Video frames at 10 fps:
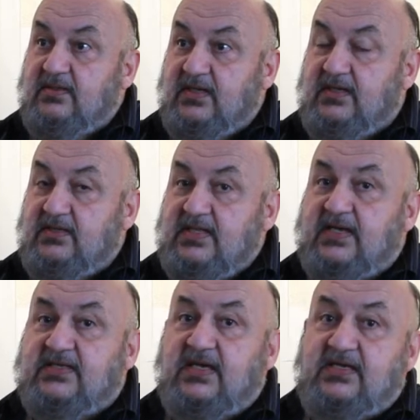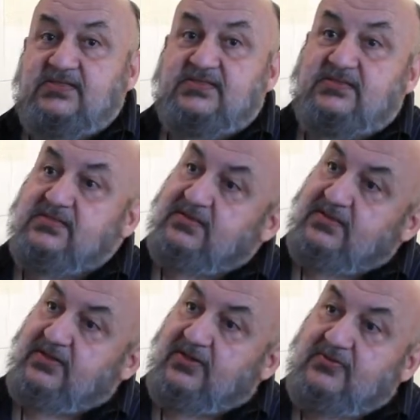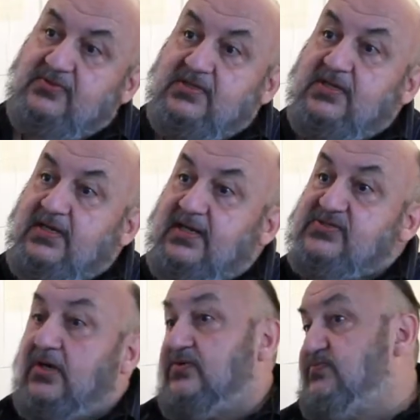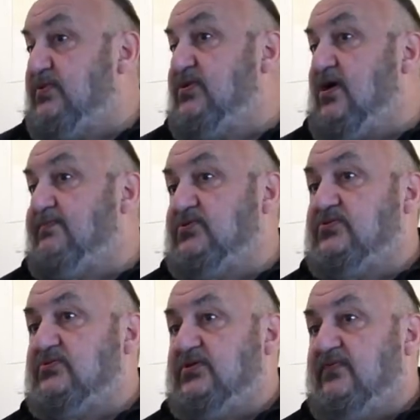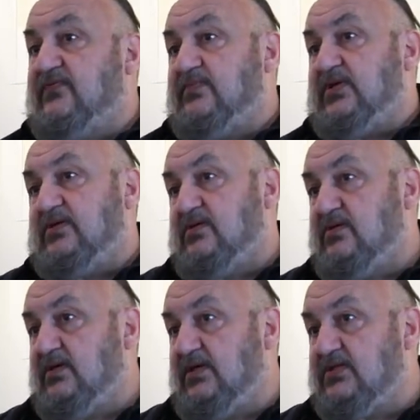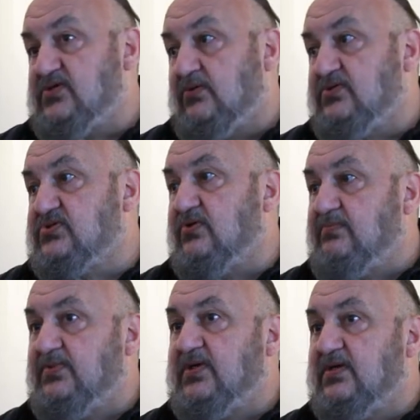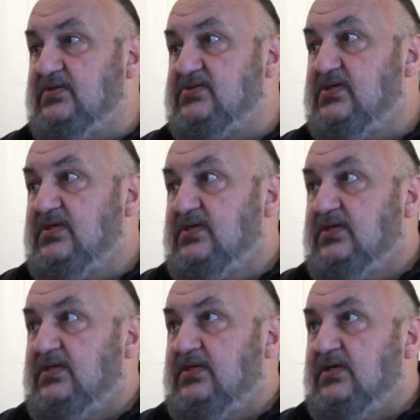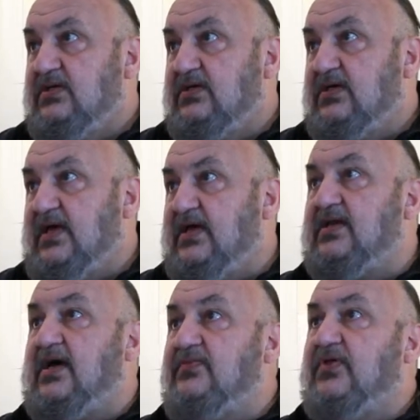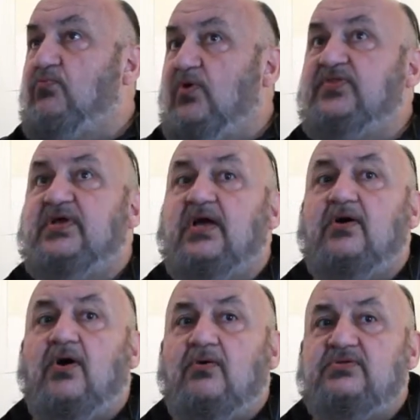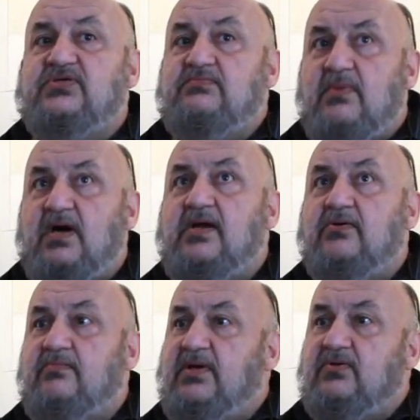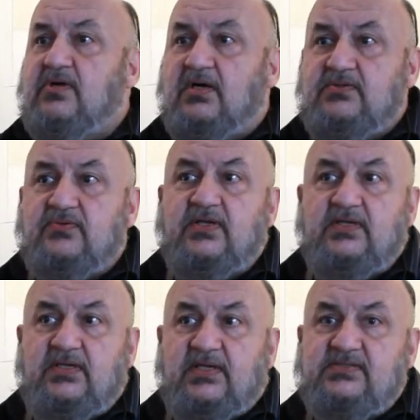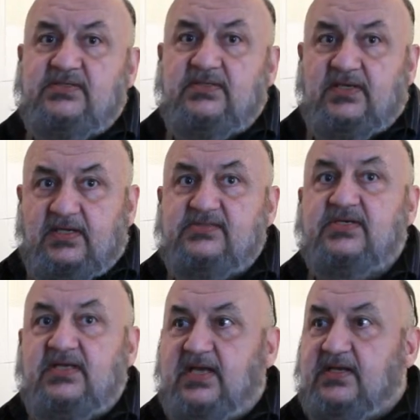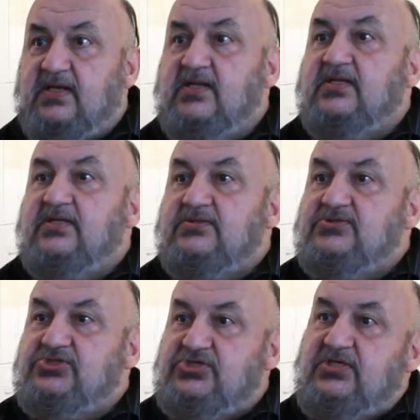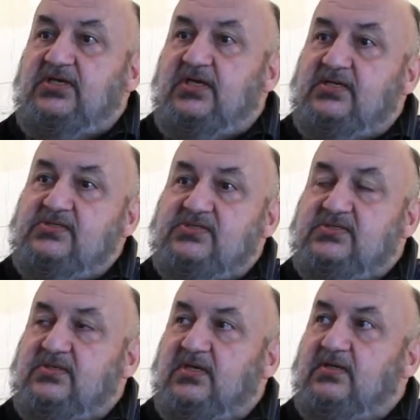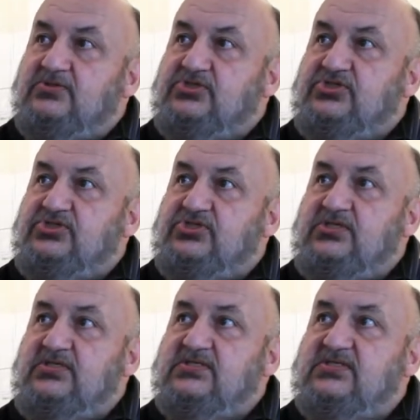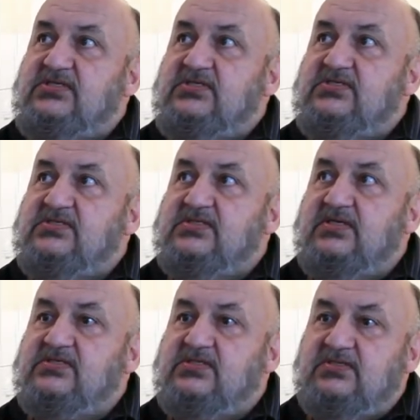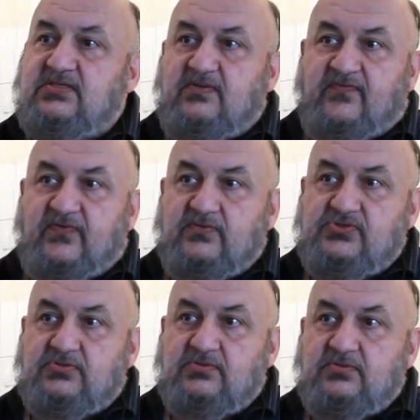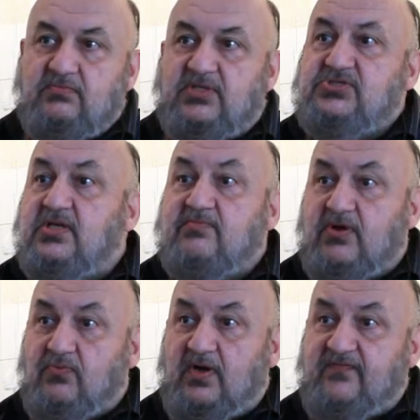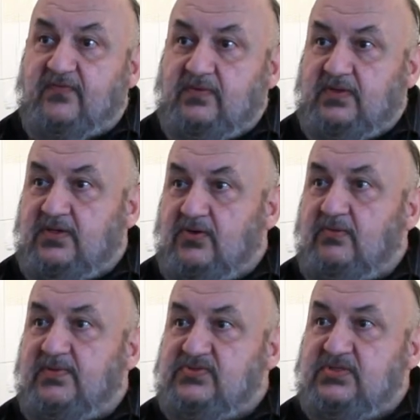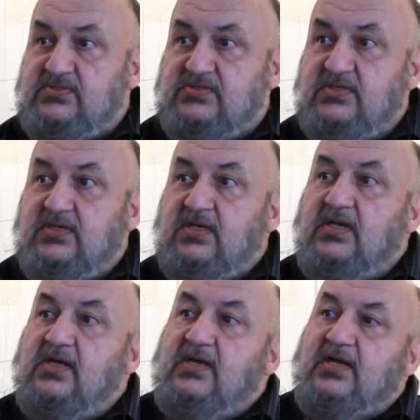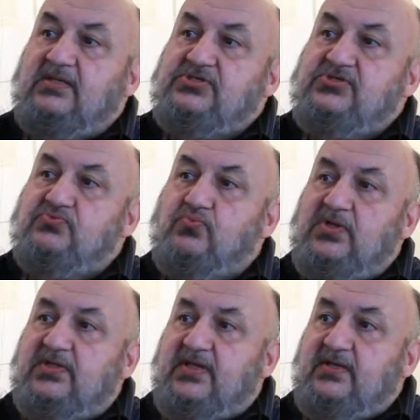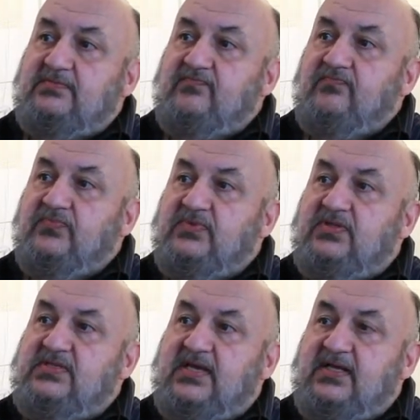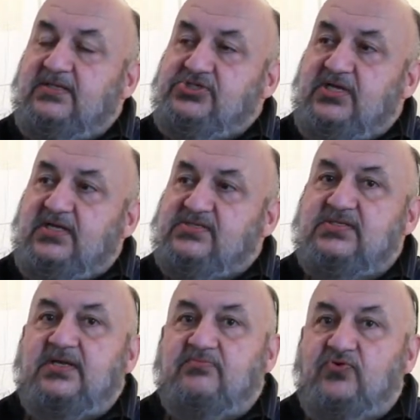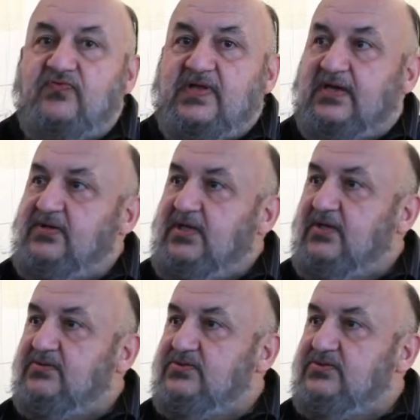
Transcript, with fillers: And in that case, you know, it's always been the opportunity for me. And it's always great because, and the one thing I always admire about Conduit and Nancy is, again, she is she sees things into the future, much like my wife in her business, and she's willing to take a chance, like move down here